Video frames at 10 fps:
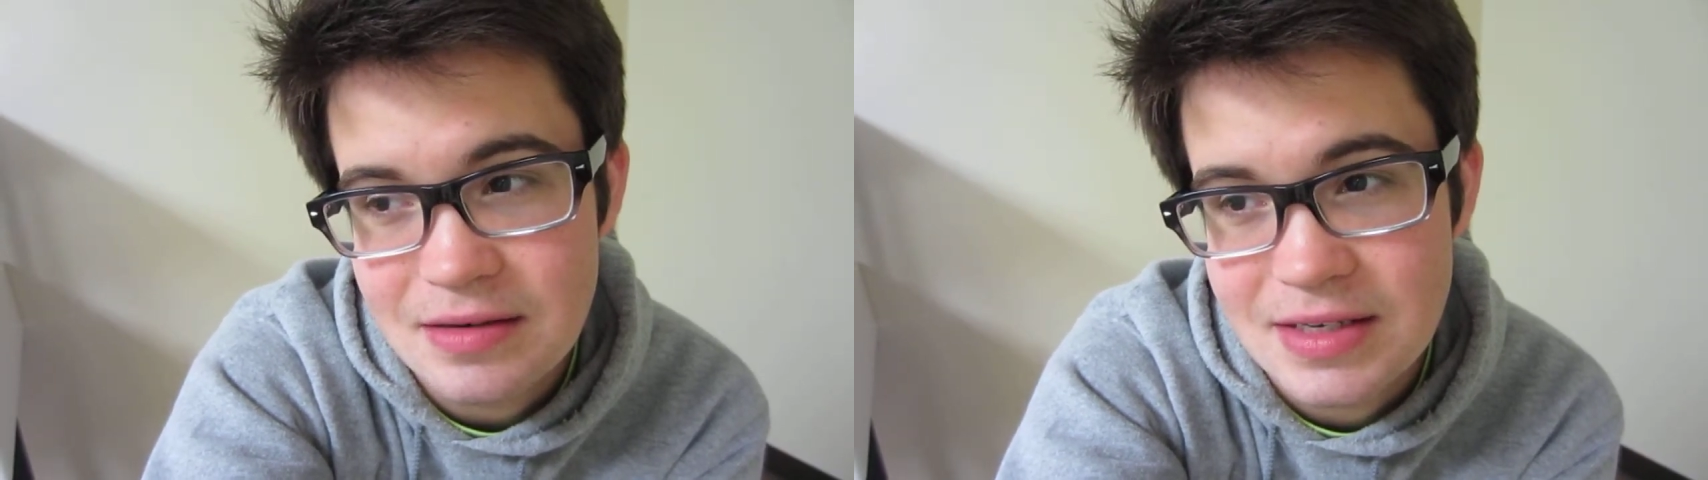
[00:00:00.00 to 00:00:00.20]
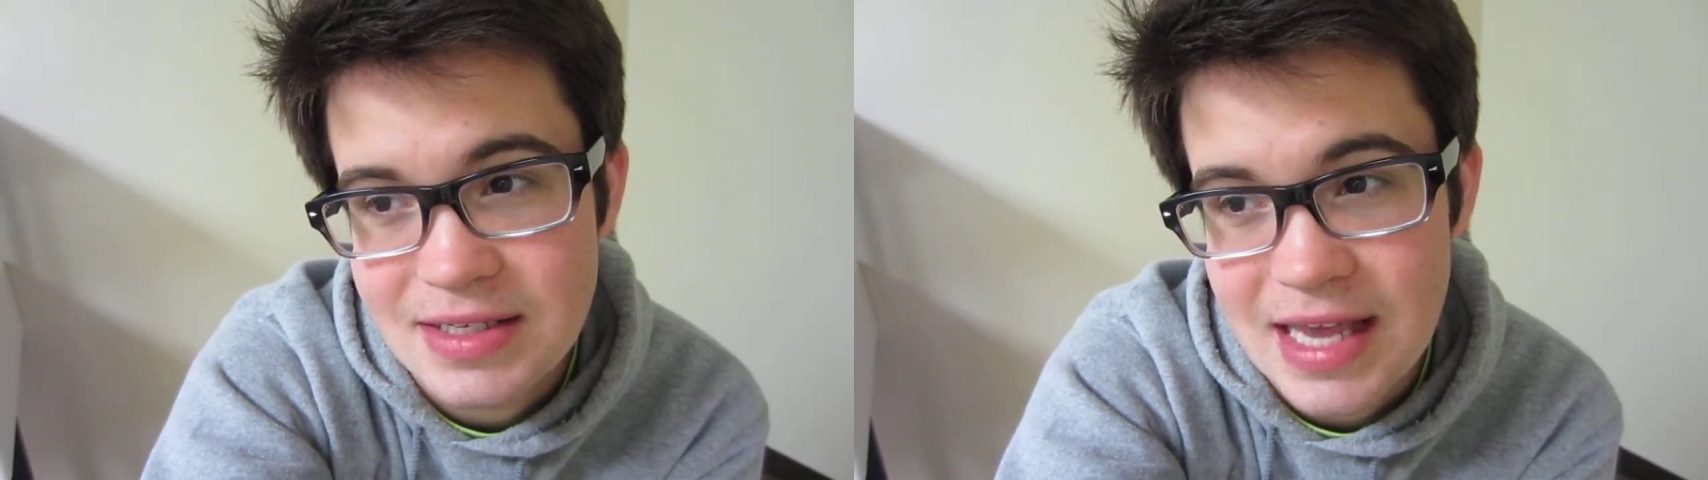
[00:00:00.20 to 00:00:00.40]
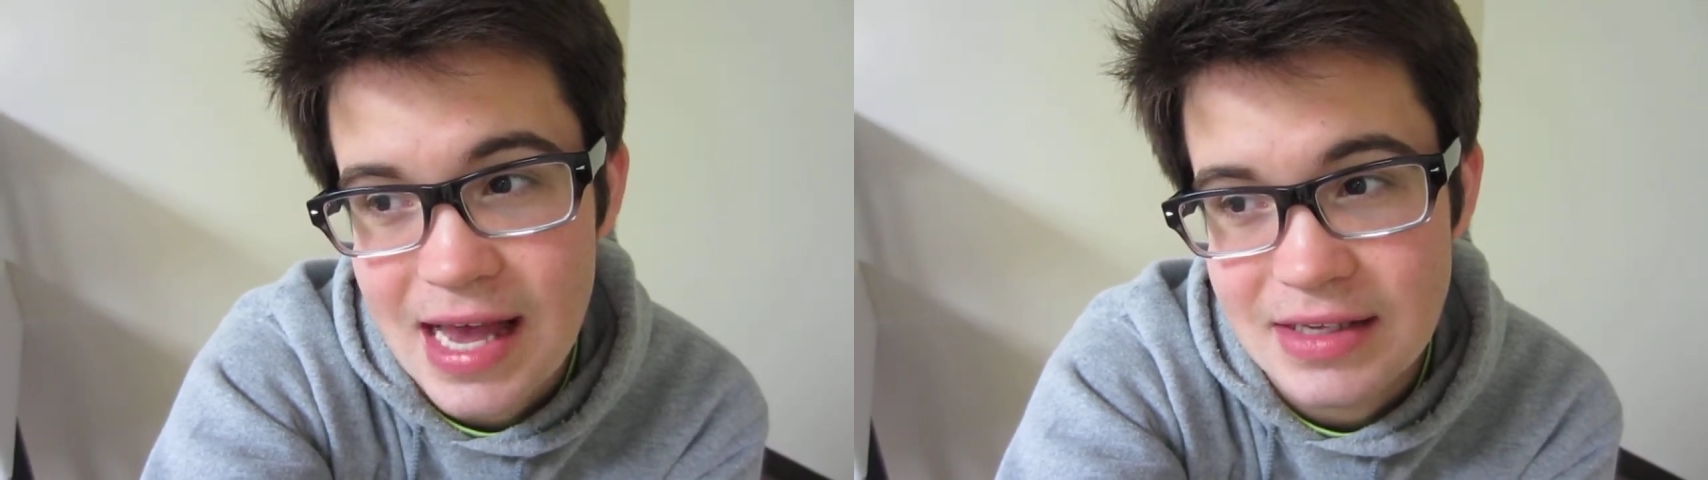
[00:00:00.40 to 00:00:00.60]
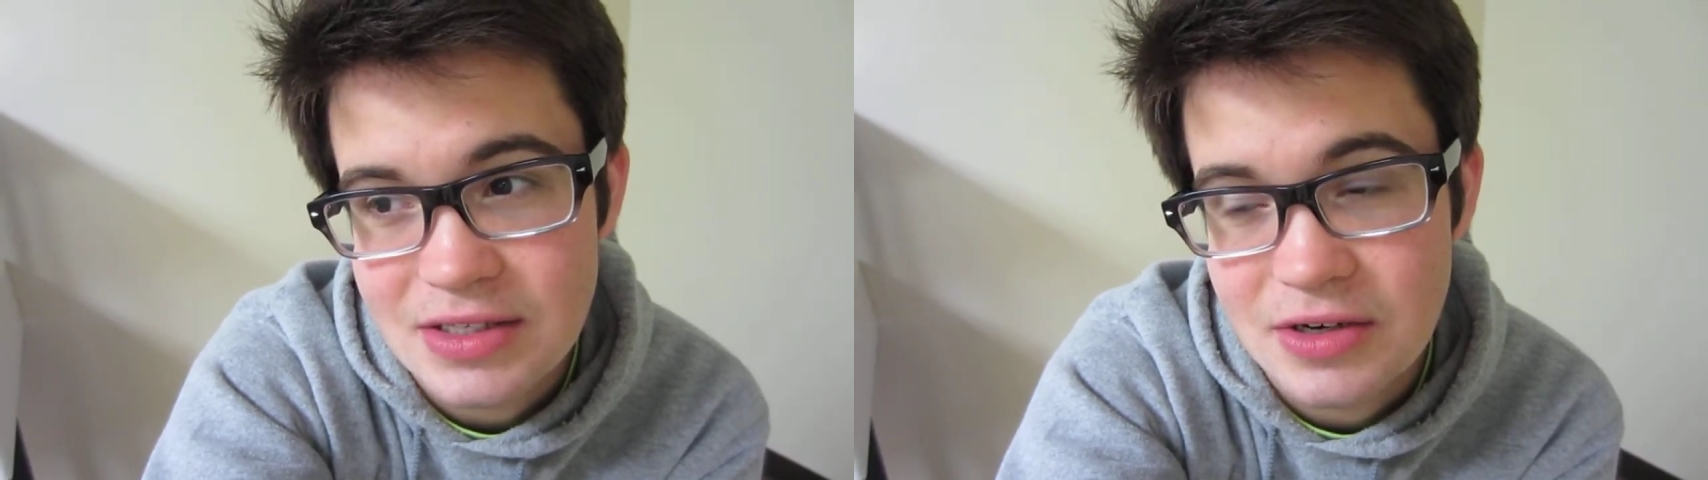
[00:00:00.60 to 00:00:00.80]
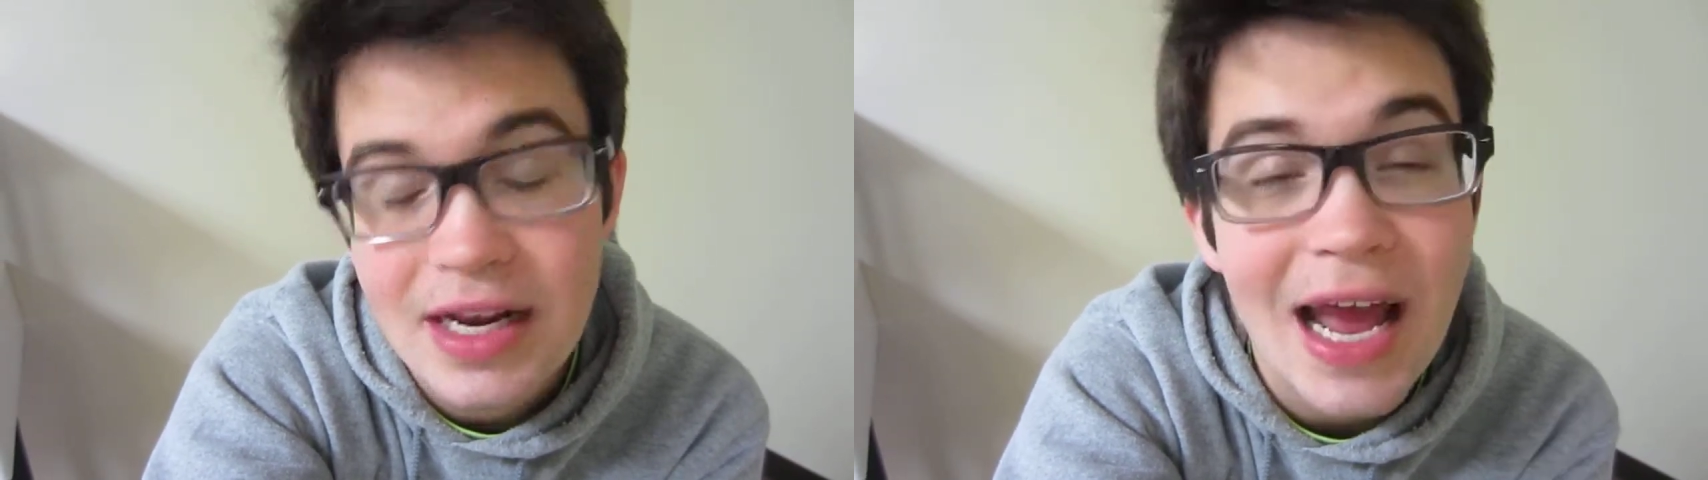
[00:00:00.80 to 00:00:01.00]

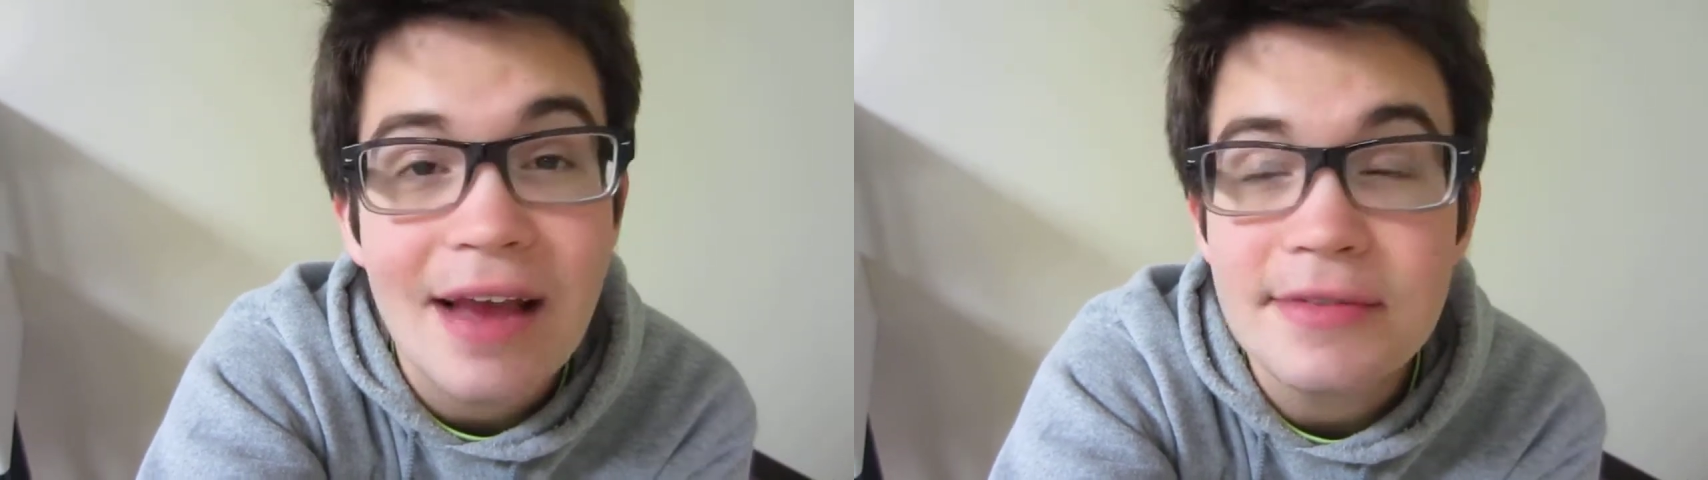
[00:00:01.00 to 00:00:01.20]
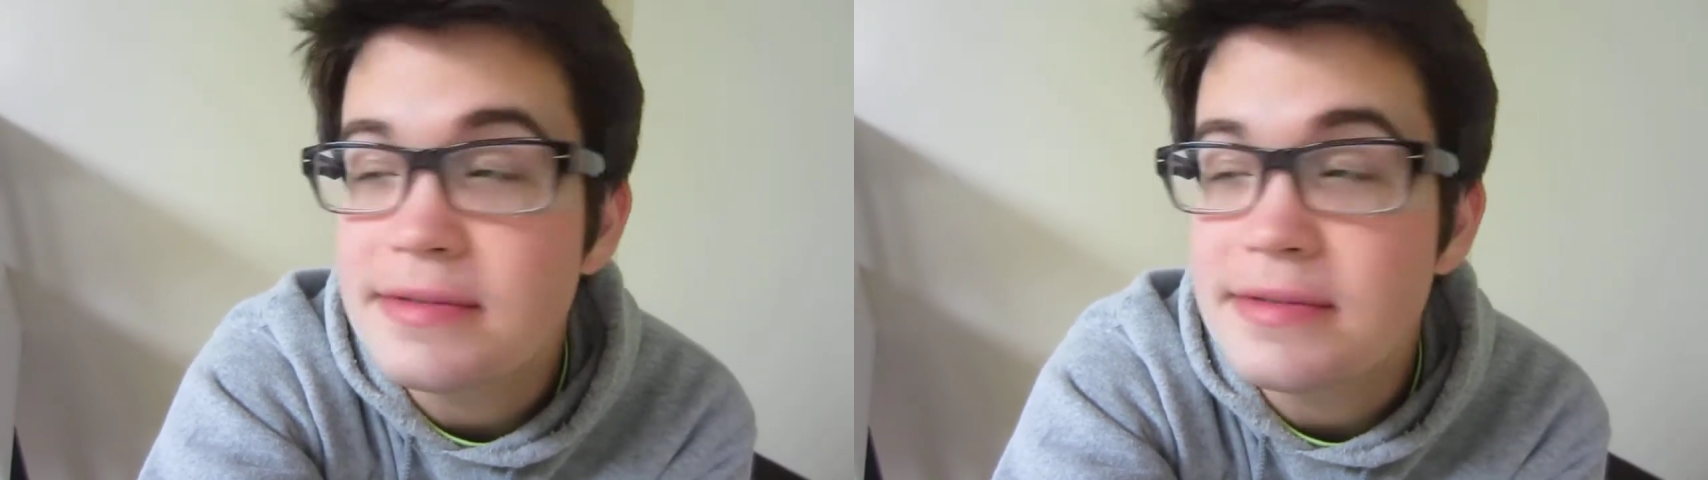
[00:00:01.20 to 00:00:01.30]
disaster. And I have